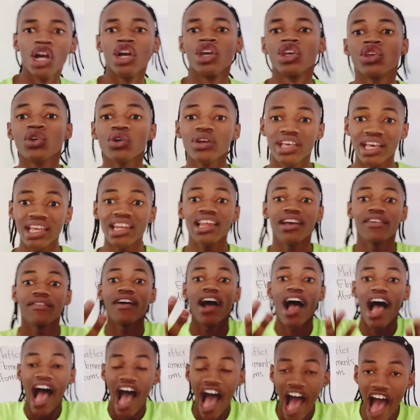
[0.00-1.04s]
You can have
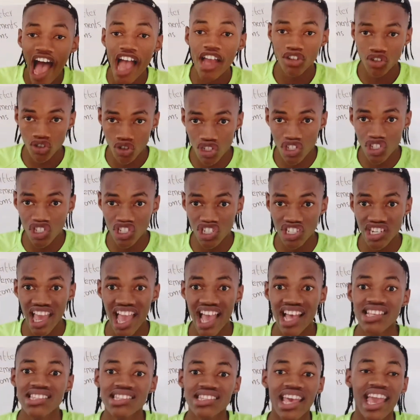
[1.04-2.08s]
hydrogen
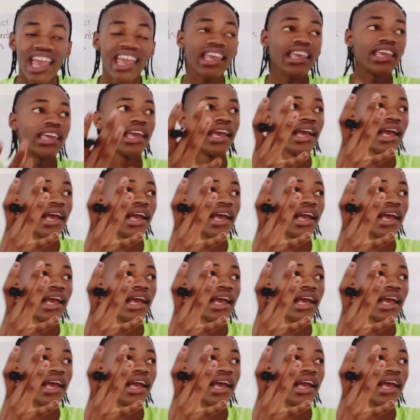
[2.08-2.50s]
as a,